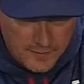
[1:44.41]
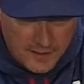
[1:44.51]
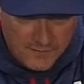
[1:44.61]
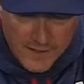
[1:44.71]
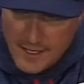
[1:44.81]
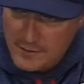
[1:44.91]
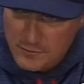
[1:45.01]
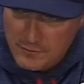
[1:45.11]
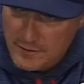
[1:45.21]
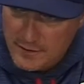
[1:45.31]

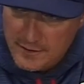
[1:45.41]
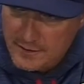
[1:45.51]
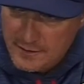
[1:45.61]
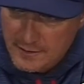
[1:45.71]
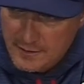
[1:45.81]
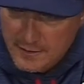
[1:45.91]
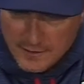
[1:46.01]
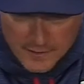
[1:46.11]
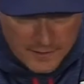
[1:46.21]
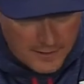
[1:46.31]
invaluable, really.
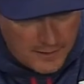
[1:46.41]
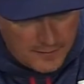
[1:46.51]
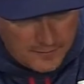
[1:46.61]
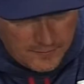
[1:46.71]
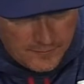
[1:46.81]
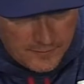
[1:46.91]
Um,